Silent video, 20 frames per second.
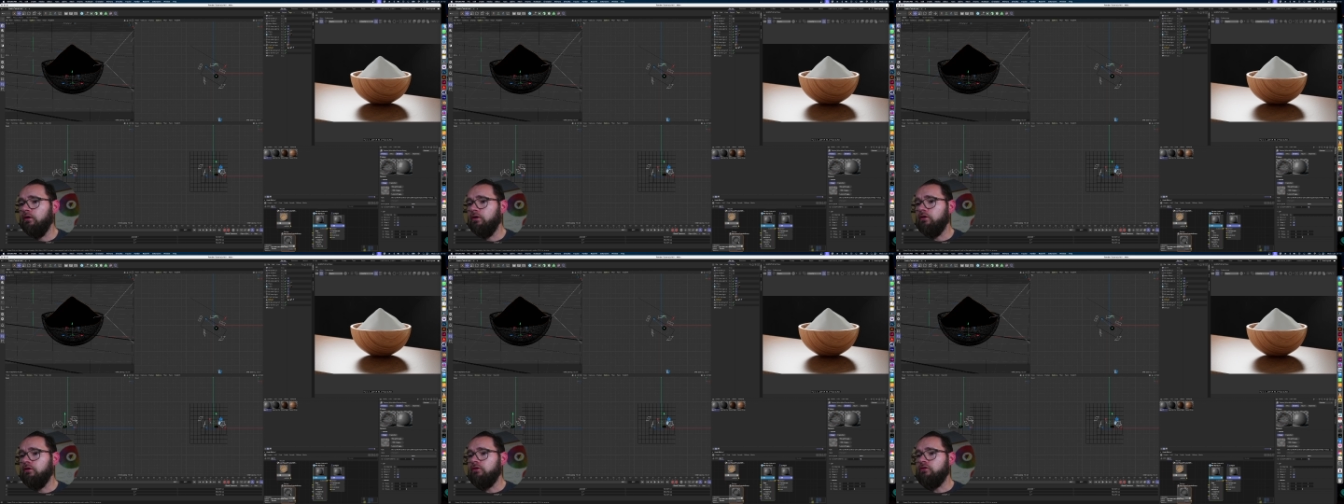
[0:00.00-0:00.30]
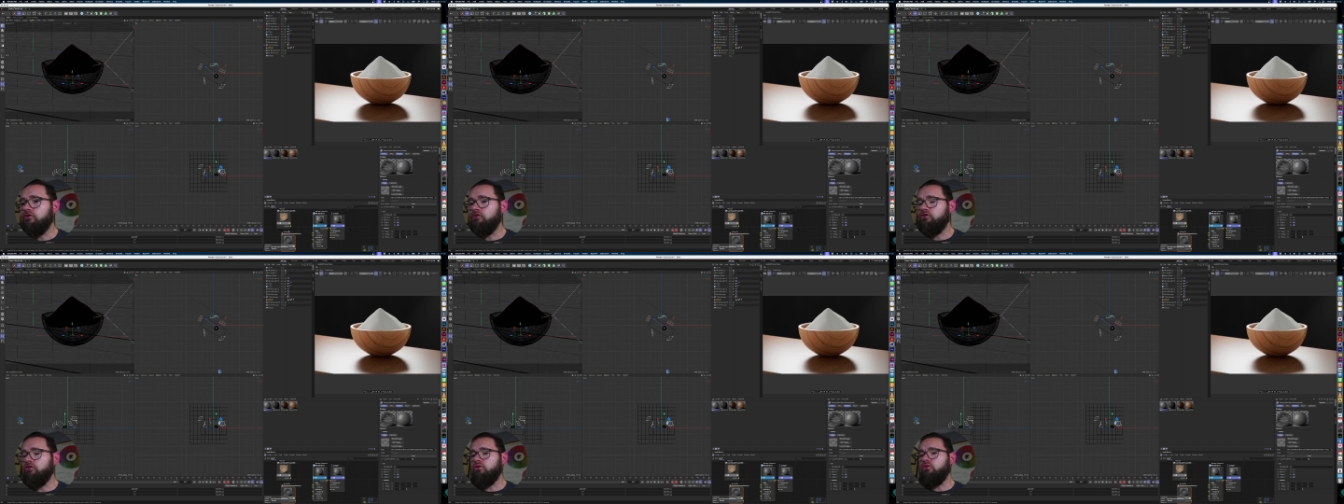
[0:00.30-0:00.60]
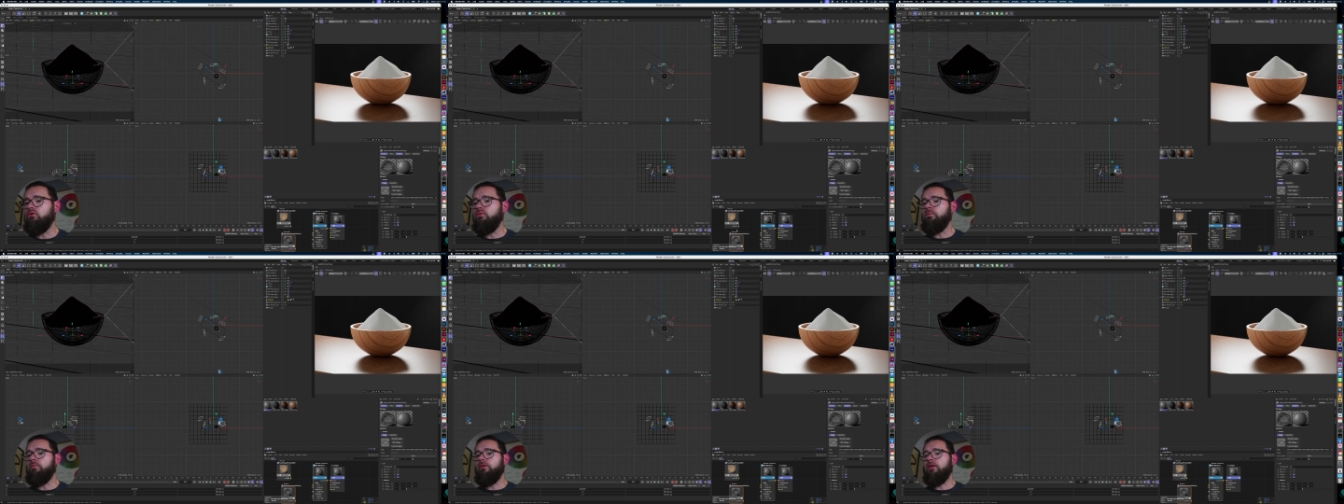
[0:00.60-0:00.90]
So
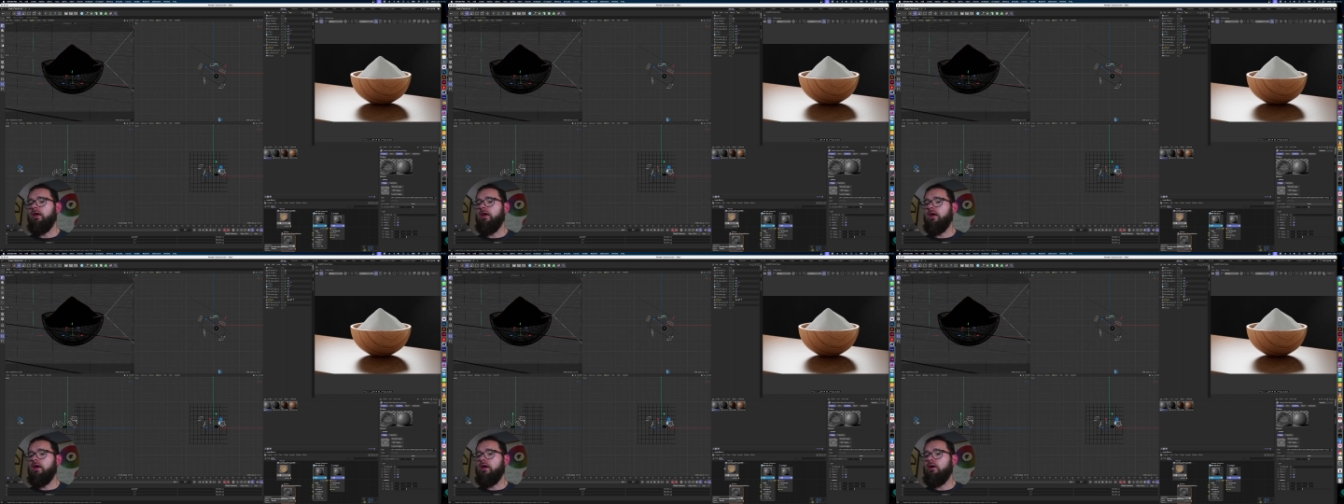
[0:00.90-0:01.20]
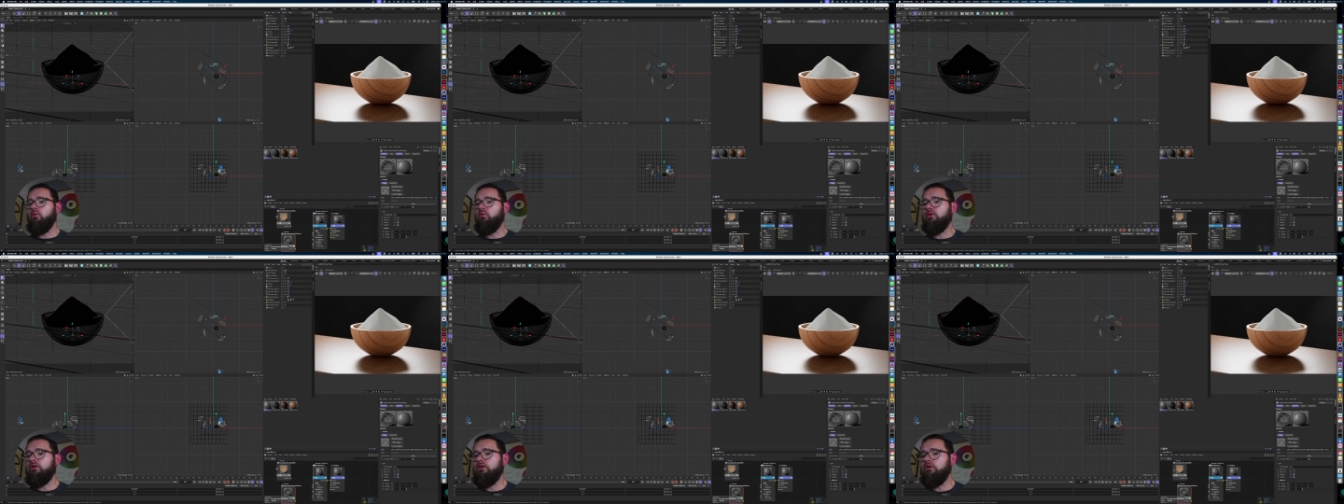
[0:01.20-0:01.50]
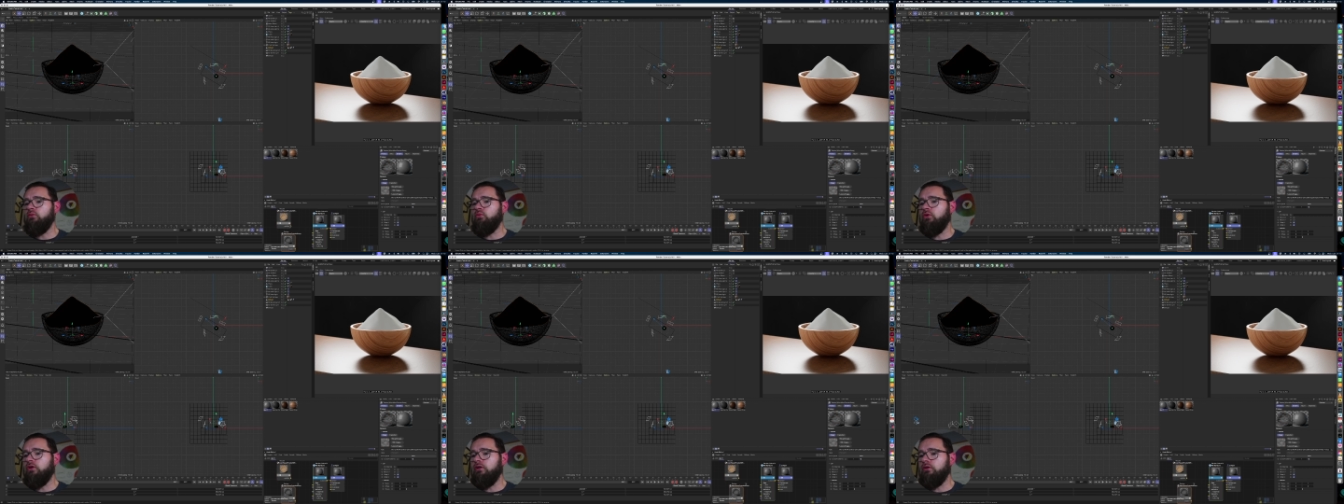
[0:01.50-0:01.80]
uh, we
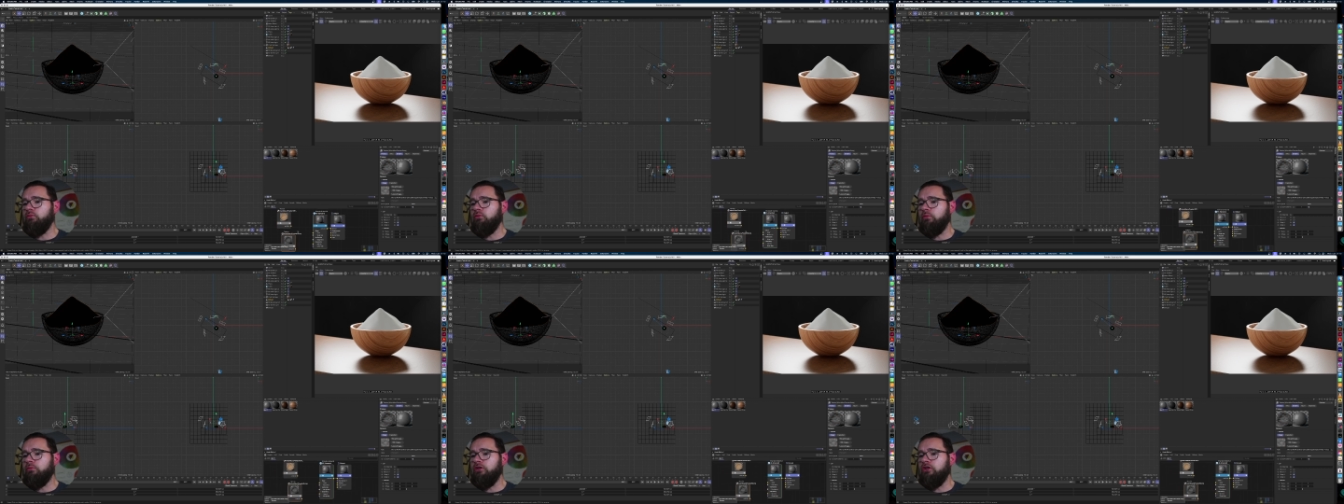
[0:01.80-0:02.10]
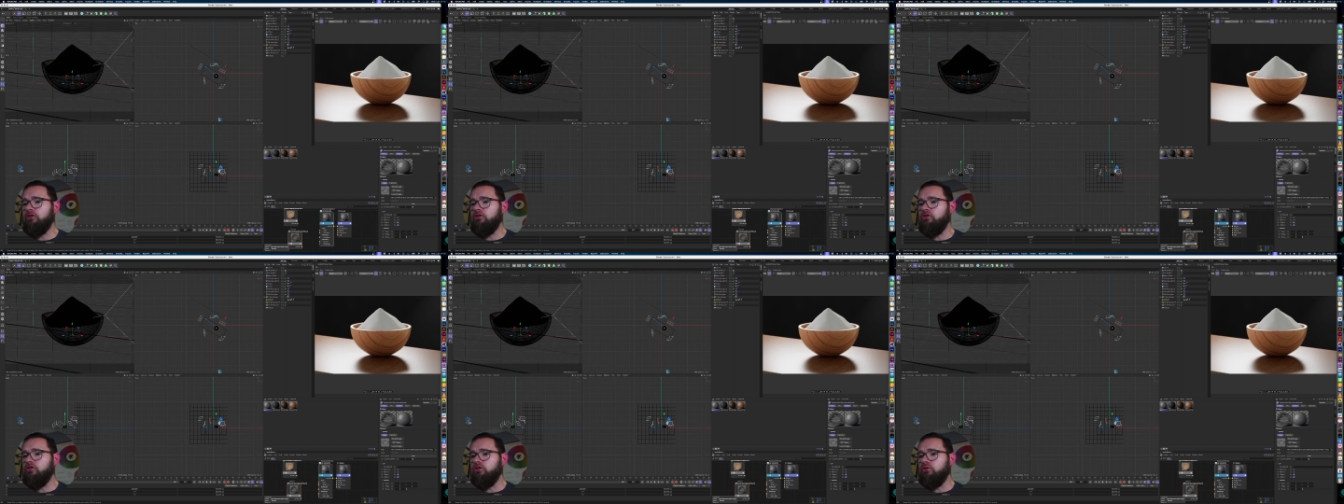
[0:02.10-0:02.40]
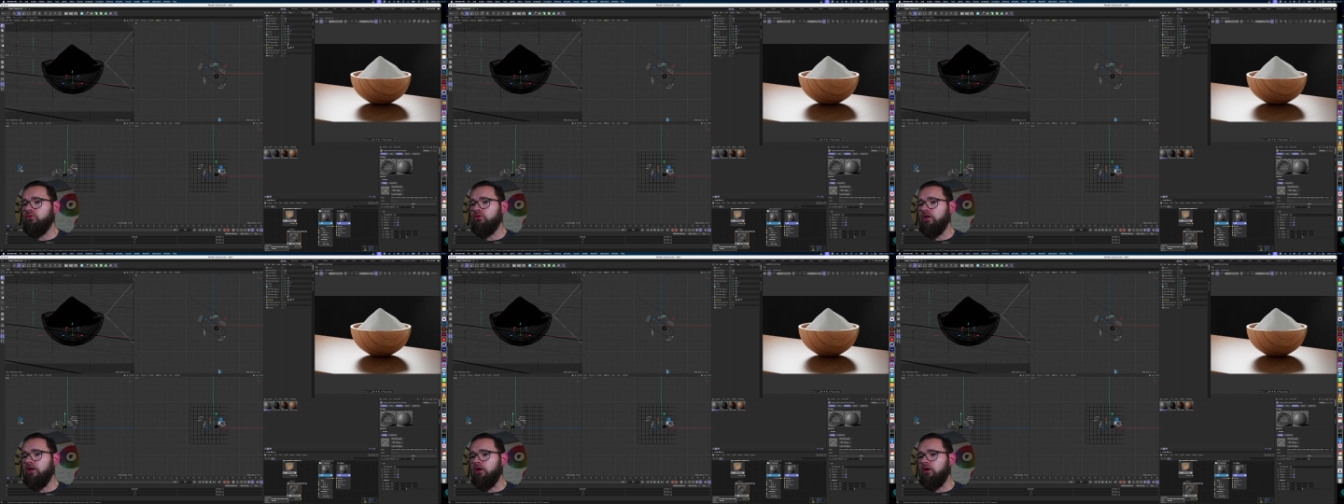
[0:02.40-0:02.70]
what, what we need to do
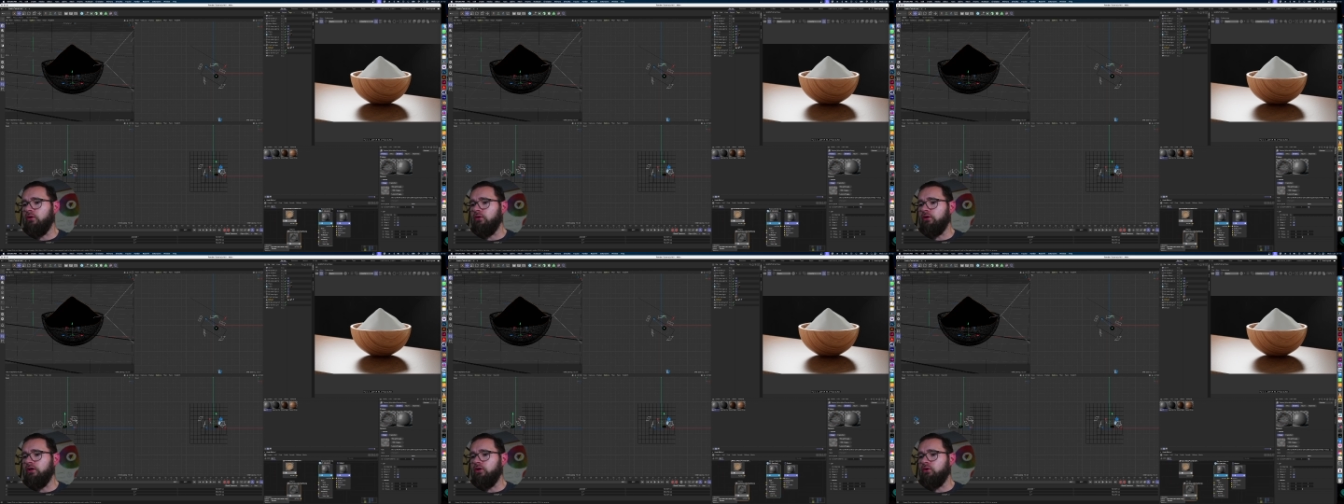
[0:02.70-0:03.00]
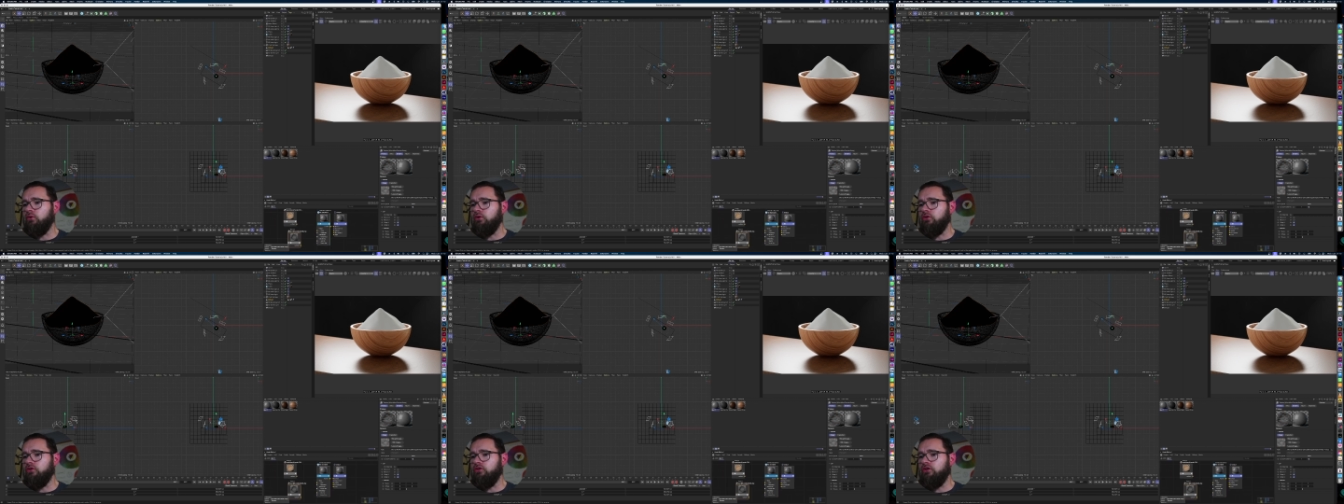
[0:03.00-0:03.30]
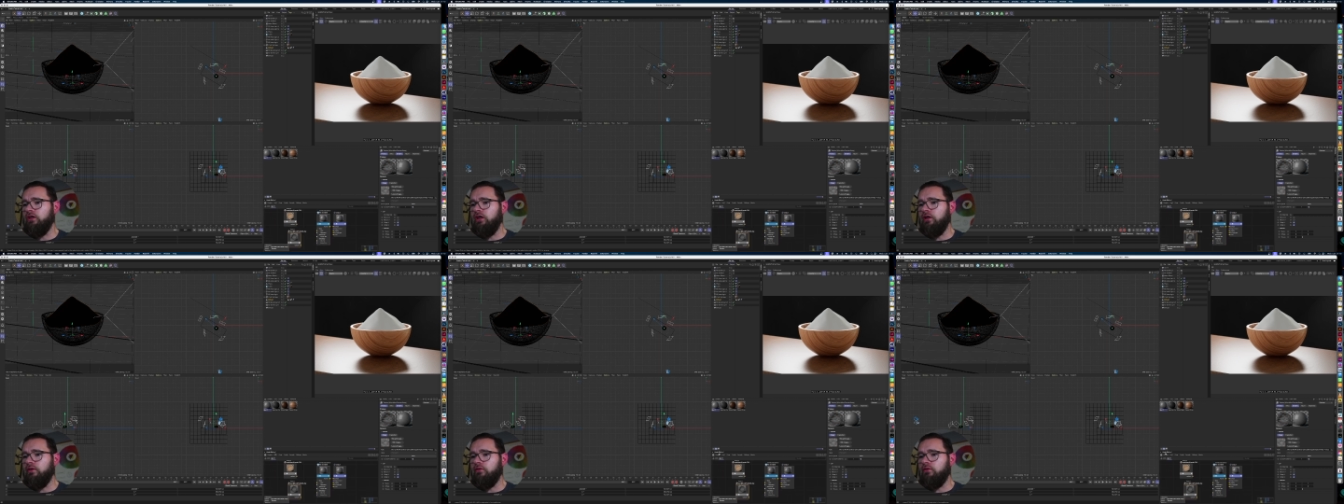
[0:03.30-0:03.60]
now in order to
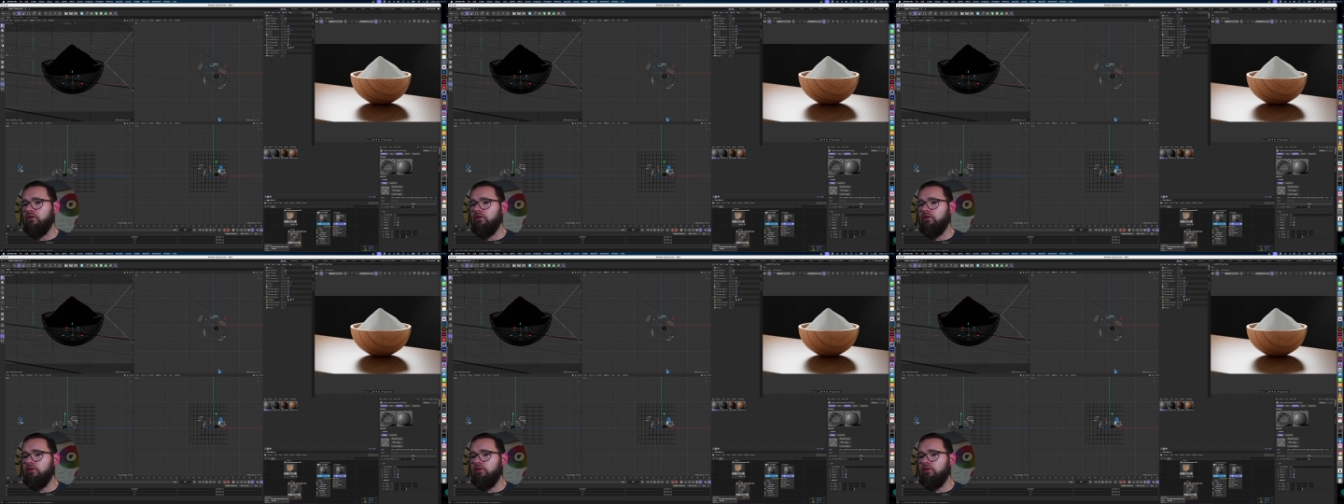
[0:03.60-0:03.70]
get the,